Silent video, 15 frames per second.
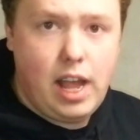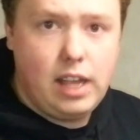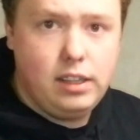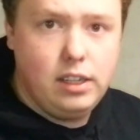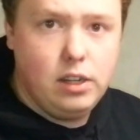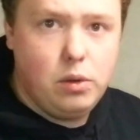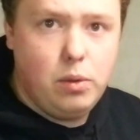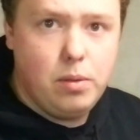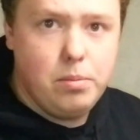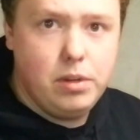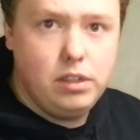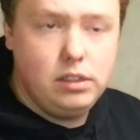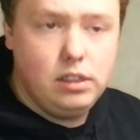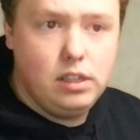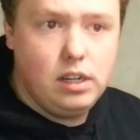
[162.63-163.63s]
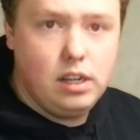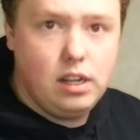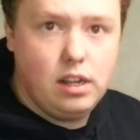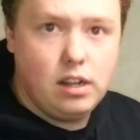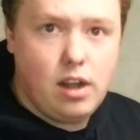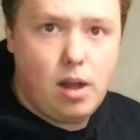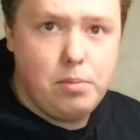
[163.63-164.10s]
at the equipment,
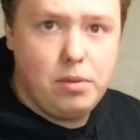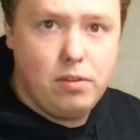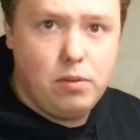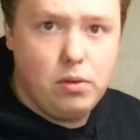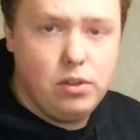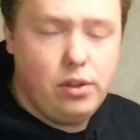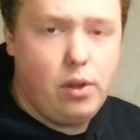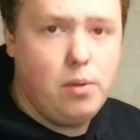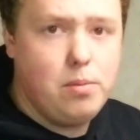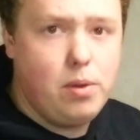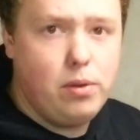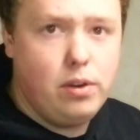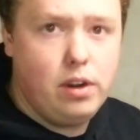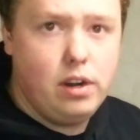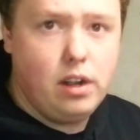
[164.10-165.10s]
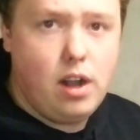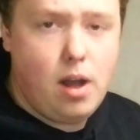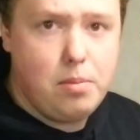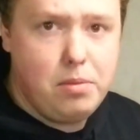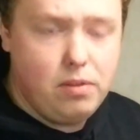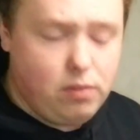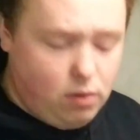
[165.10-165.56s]
a copy for the homeowner, and a
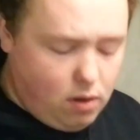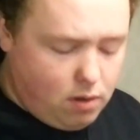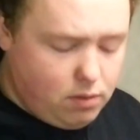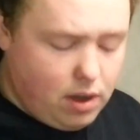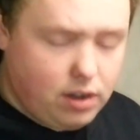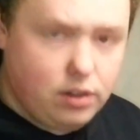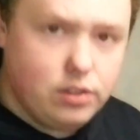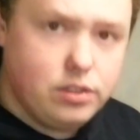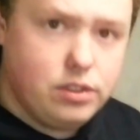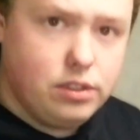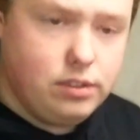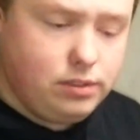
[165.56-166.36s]
copy for our records.